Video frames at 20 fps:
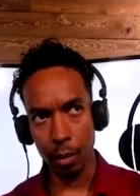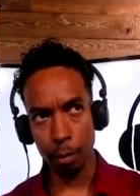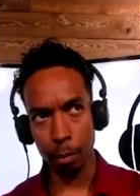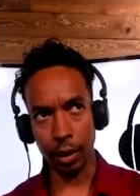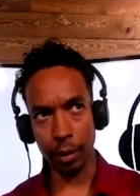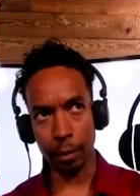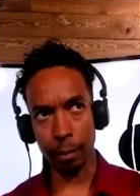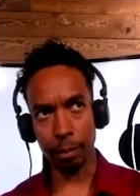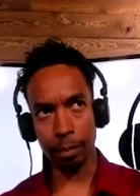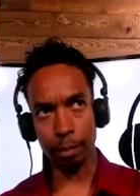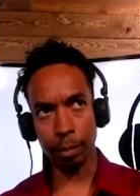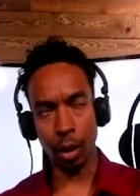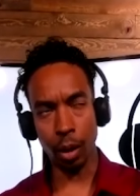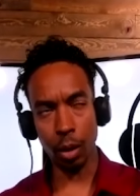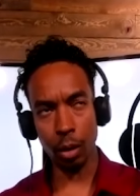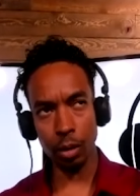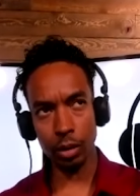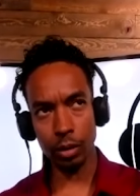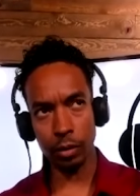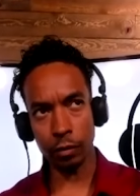But
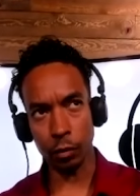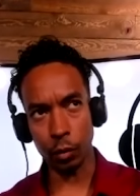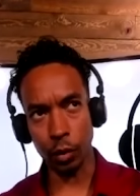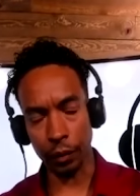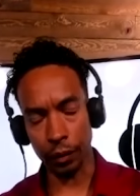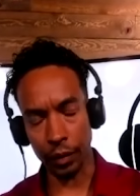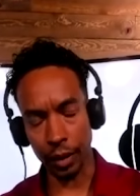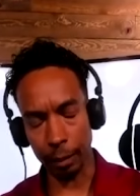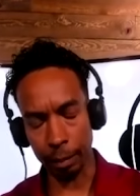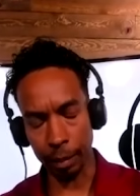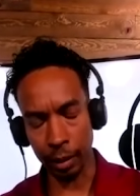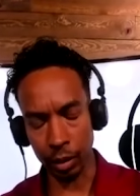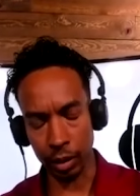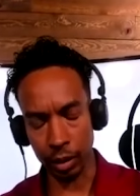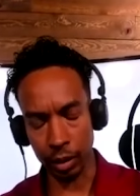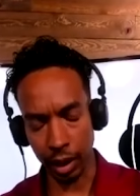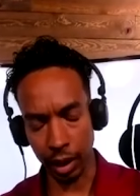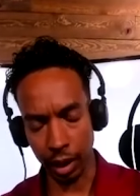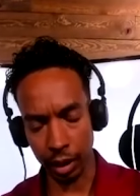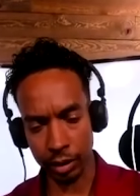part of what that
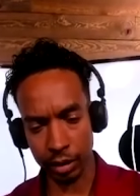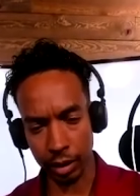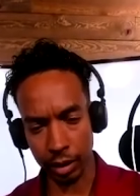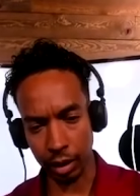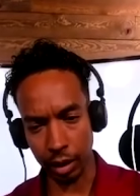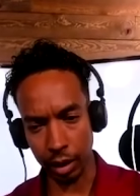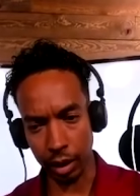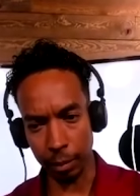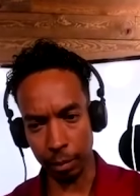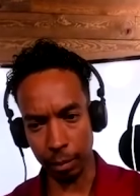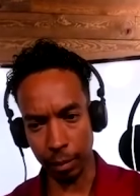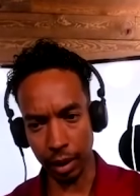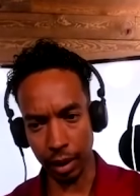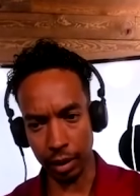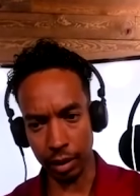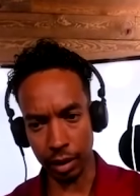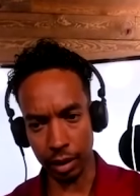paradoxically may